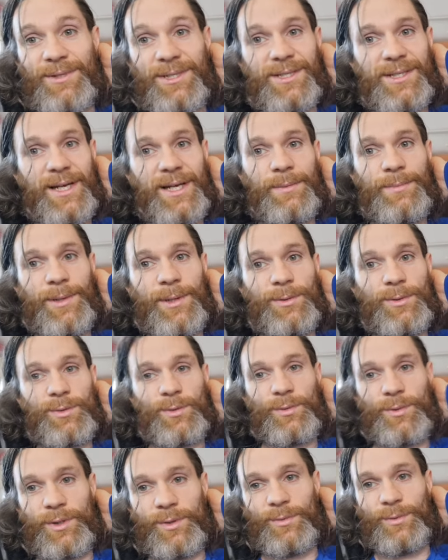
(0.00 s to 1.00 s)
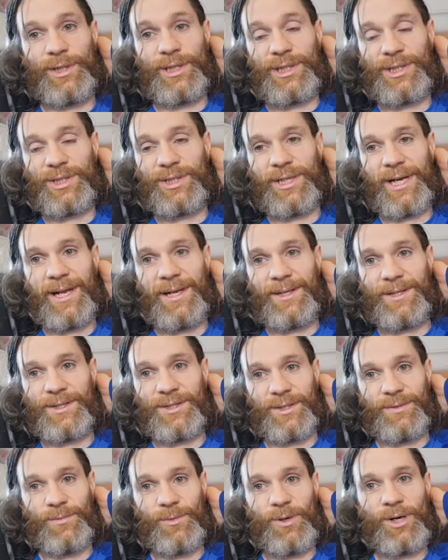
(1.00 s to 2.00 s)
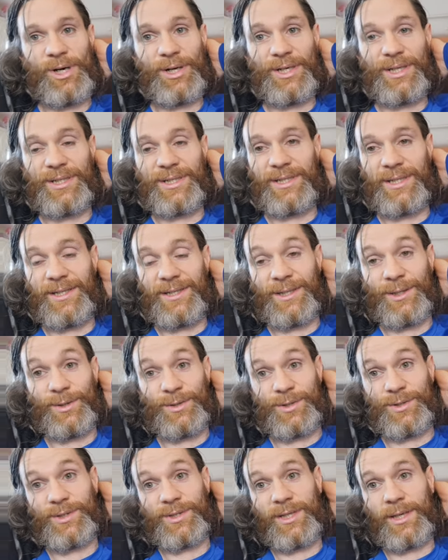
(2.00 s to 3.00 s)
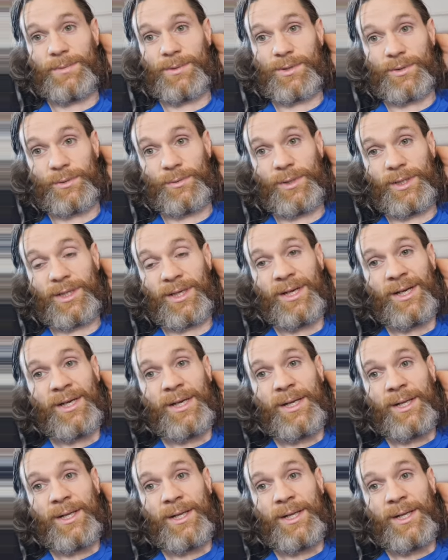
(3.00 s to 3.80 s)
It's not about doing a week challenge and walking 10,000 steps for a week.